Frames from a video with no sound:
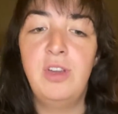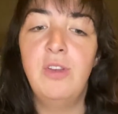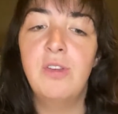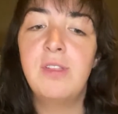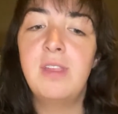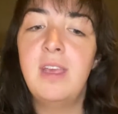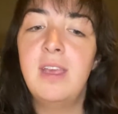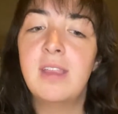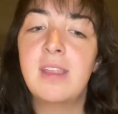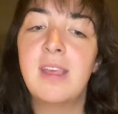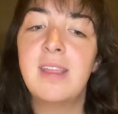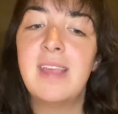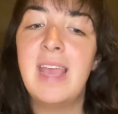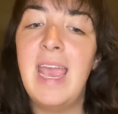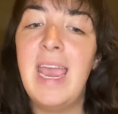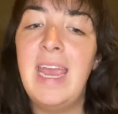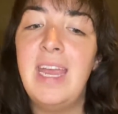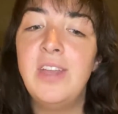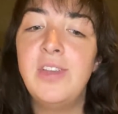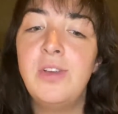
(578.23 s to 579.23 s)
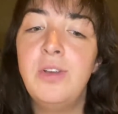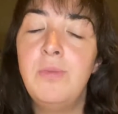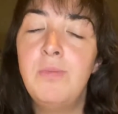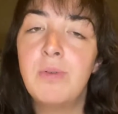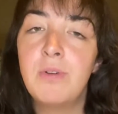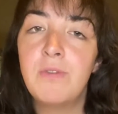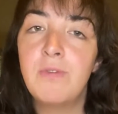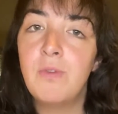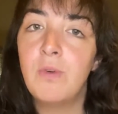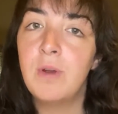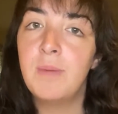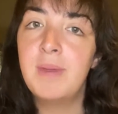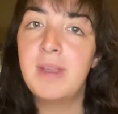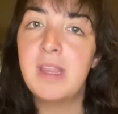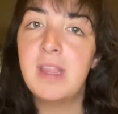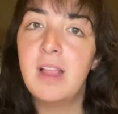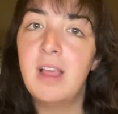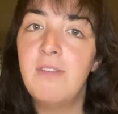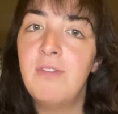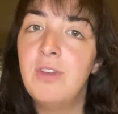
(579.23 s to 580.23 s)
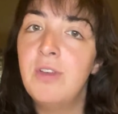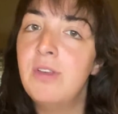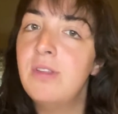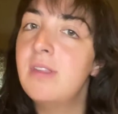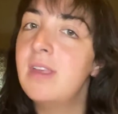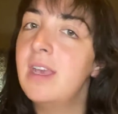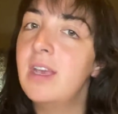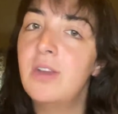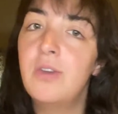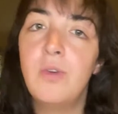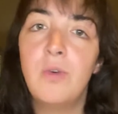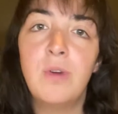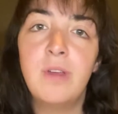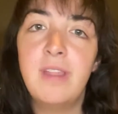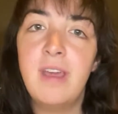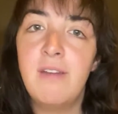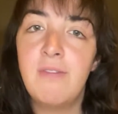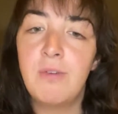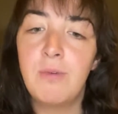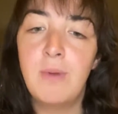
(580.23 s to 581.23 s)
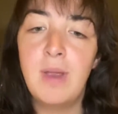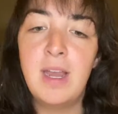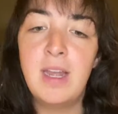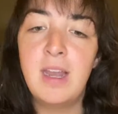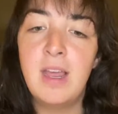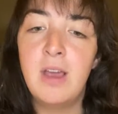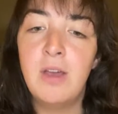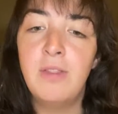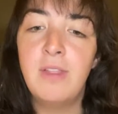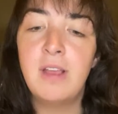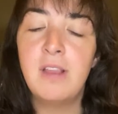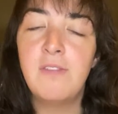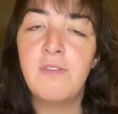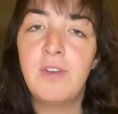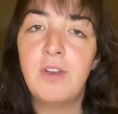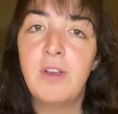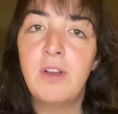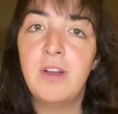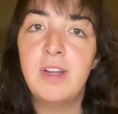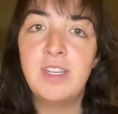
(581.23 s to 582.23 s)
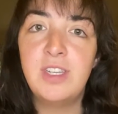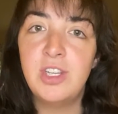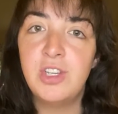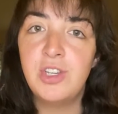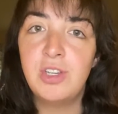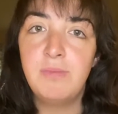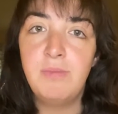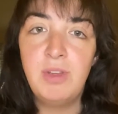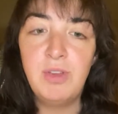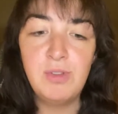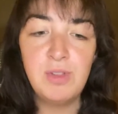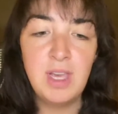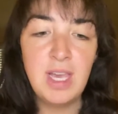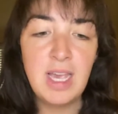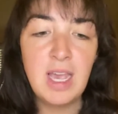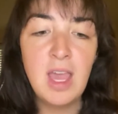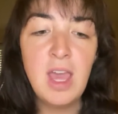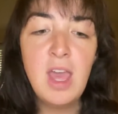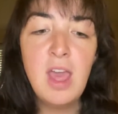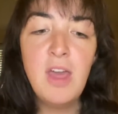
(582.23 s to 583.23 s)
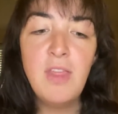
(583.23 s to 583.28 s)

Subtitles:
You'll see it says Etude Performance Levels. Ignore that for right now. That's for your audition music.